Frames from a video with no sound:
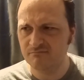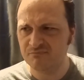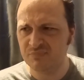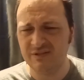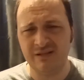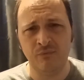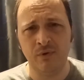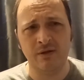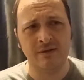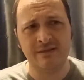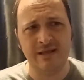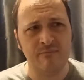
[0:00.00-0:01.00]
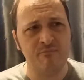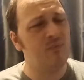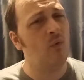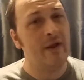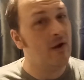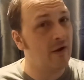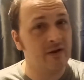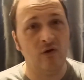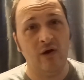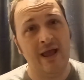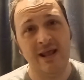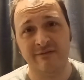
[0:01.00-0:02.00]
but then when I did, boy, I
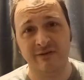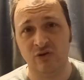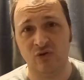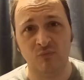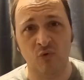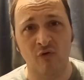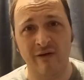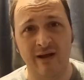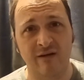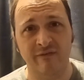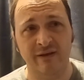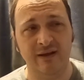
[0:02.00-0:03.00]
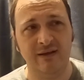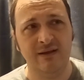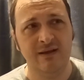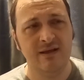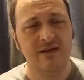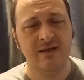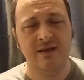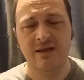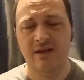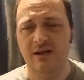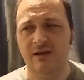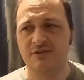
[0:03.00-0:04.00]
got a hell of a lot more out of it.
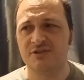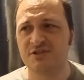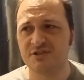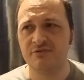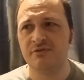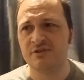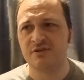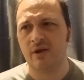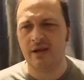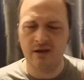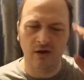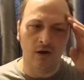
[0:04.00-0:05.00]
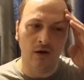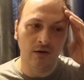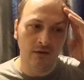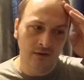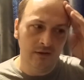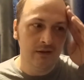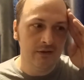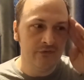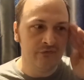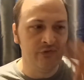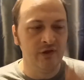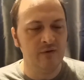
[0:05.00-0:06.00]
As soon as I got
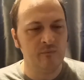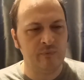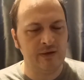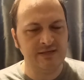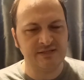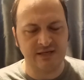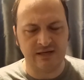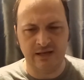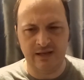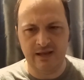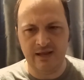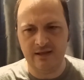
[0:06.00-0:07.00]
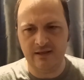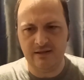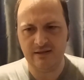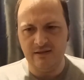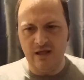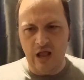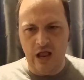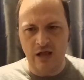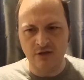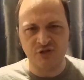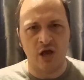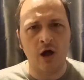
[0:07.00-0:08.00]
that, basically,
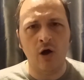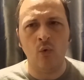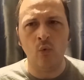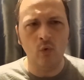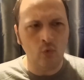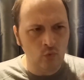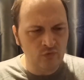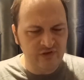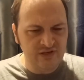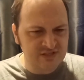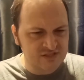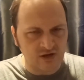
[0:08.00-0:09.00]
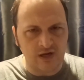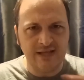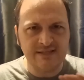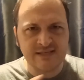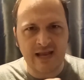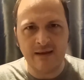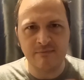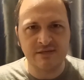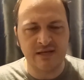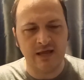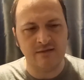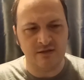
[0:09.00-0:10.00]
as a whole, all these sides came
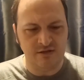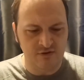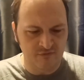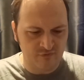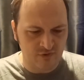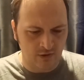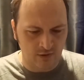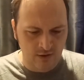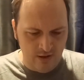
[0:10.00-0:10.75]
together. You've got